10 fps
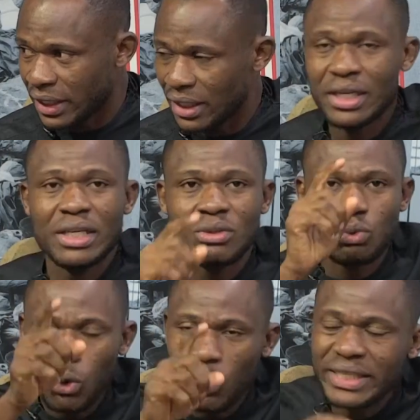way
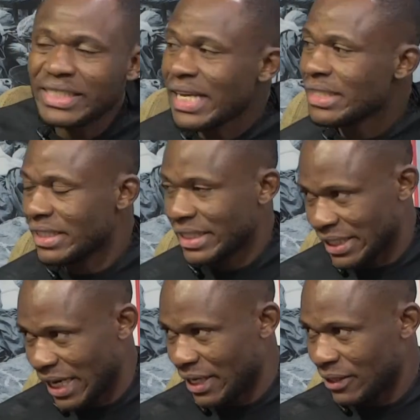your intention
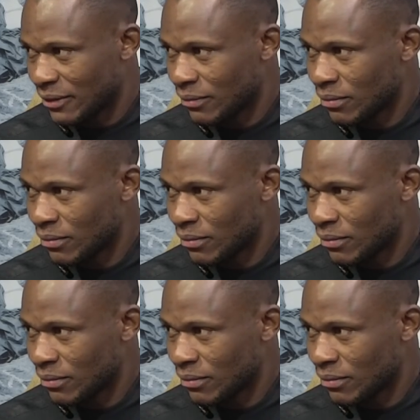is saying